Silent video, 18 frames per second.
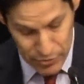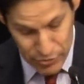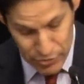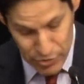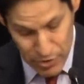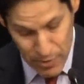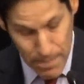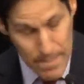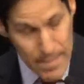
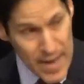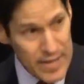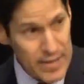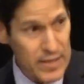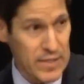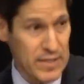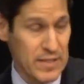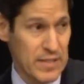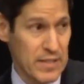
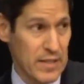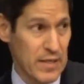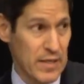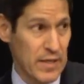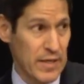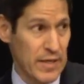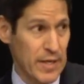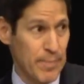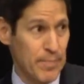tremendous
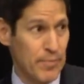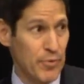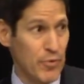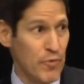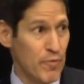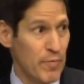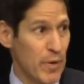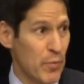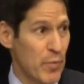
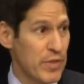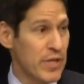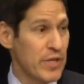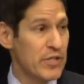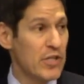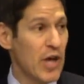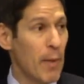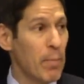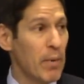improvement with a
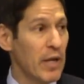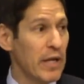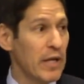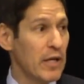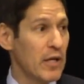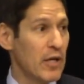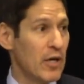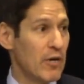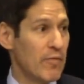
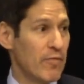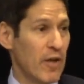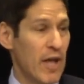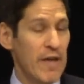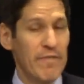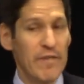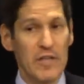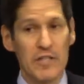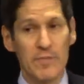doubling of
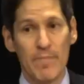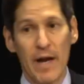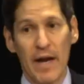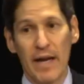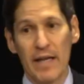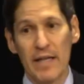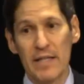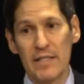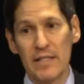life
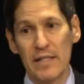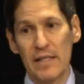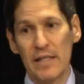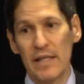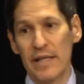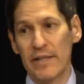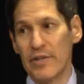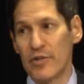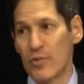expectancy
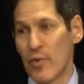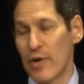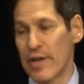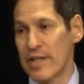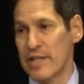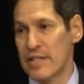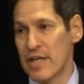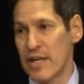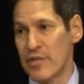in the
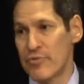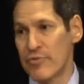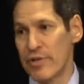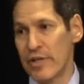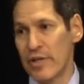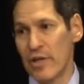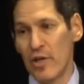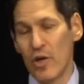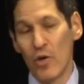20th
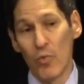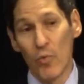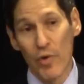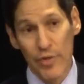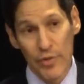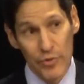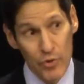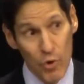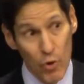century,
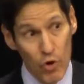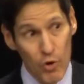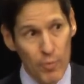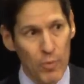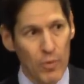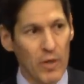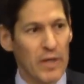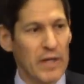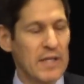with
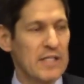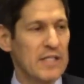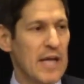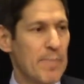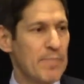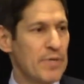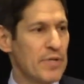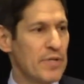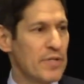notable
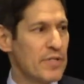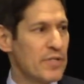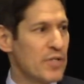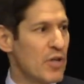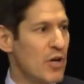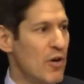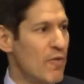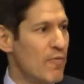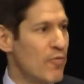exceptions
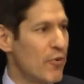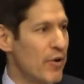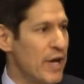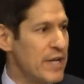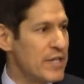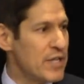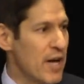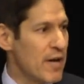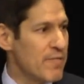for
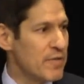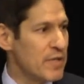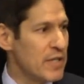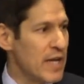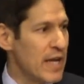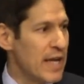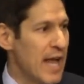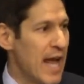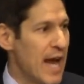HIV
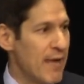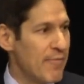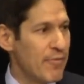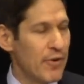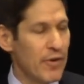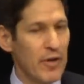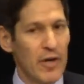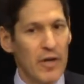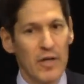in
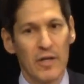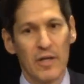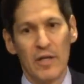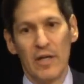Africa,